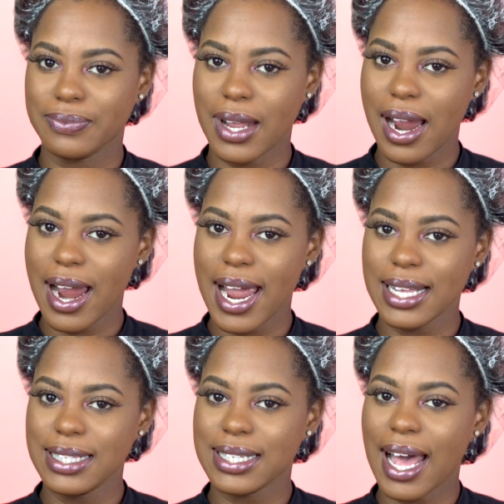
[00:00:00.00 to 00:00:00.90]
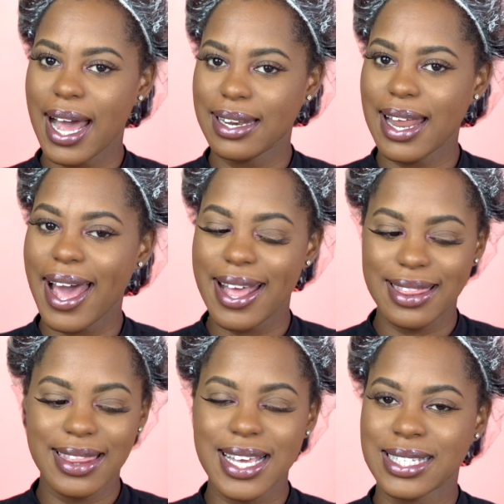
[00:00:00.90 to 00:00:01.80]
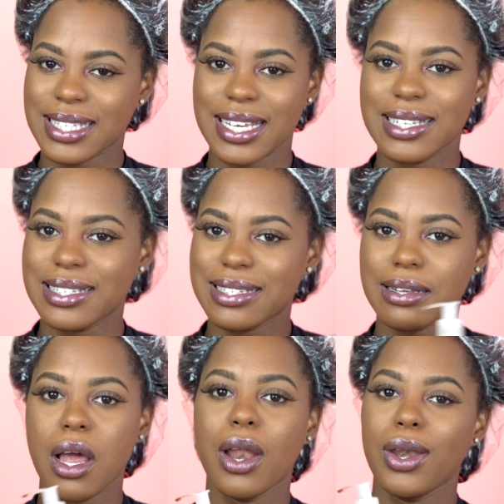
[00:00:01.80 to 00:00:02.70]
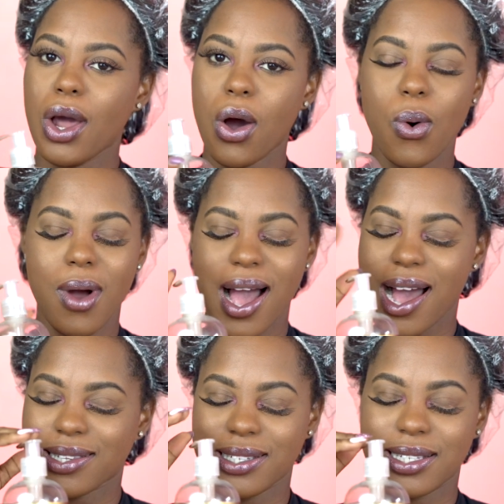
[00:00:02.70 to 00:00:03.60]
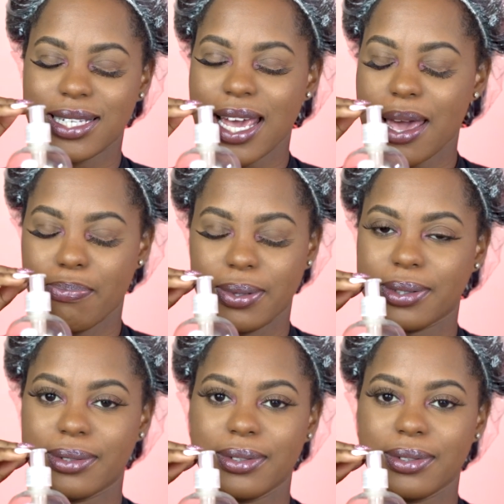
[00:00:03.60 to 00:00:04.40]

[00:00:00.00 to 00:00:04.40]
Alright, and this is now a staple.